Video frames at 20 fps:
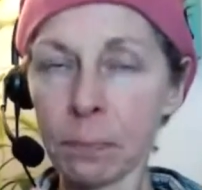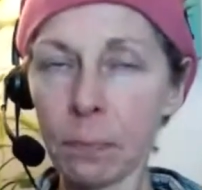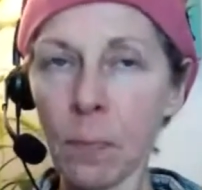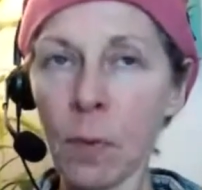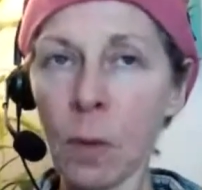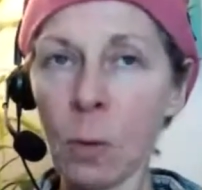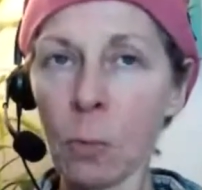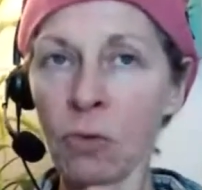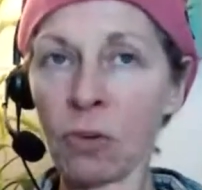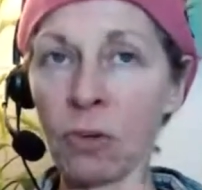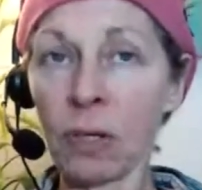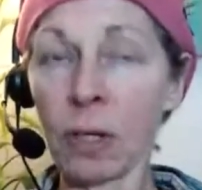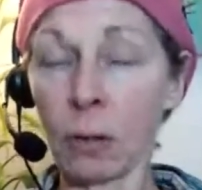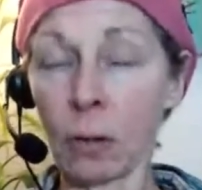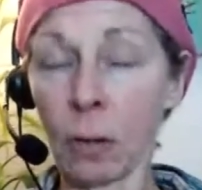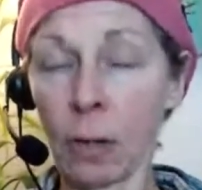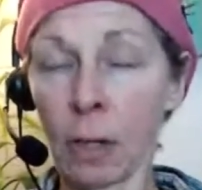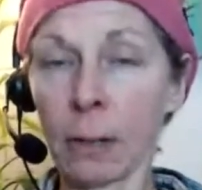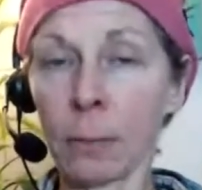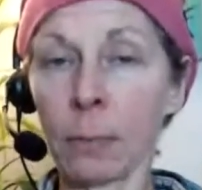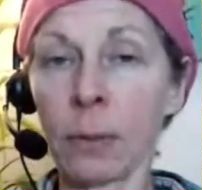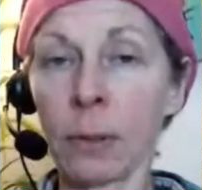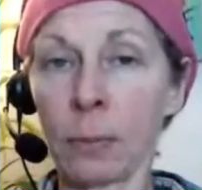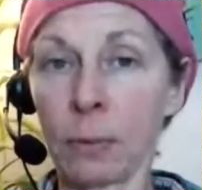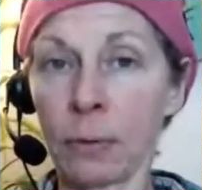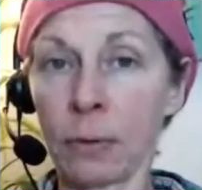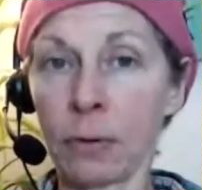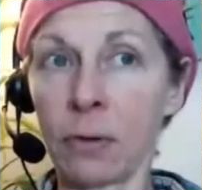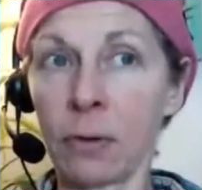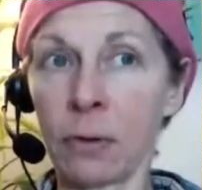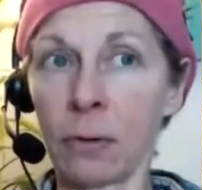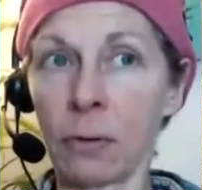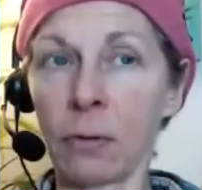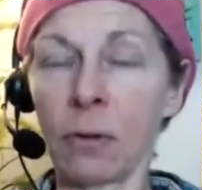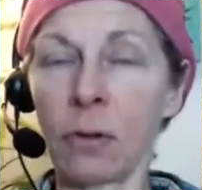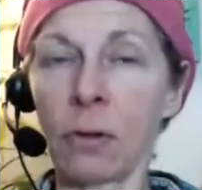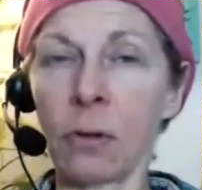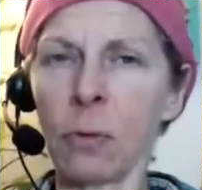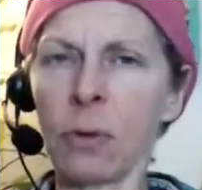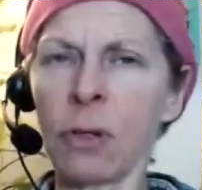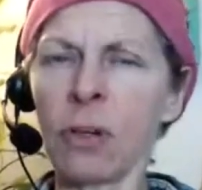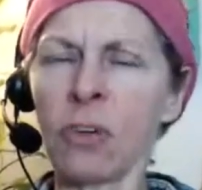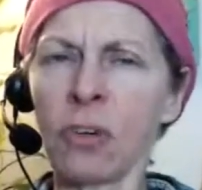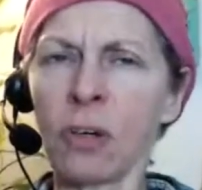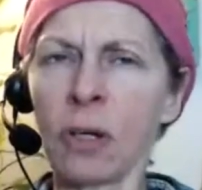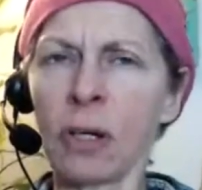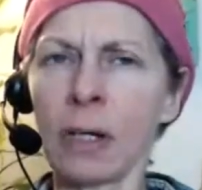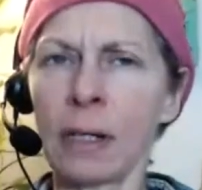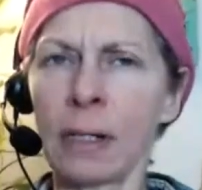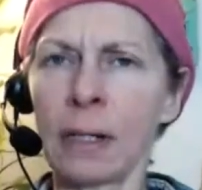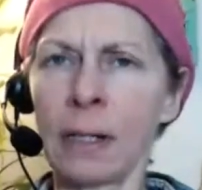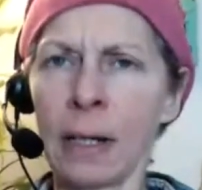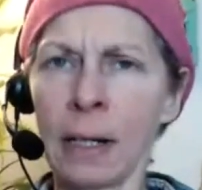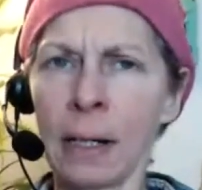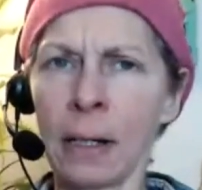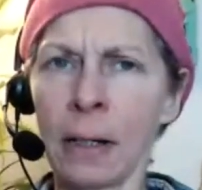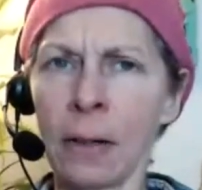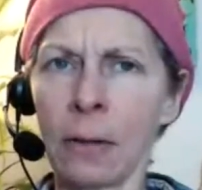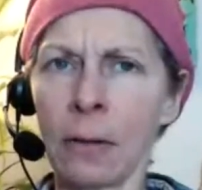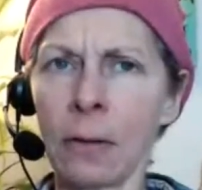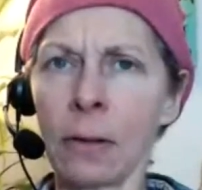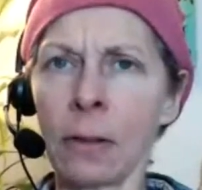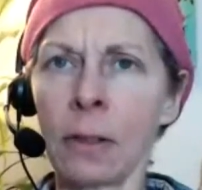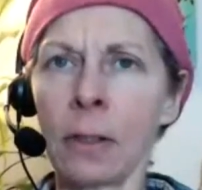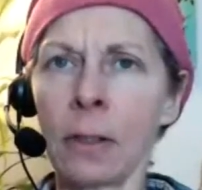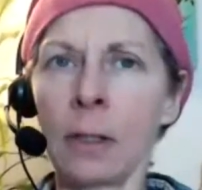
which again, a lot of people do. You don't want to shut it down.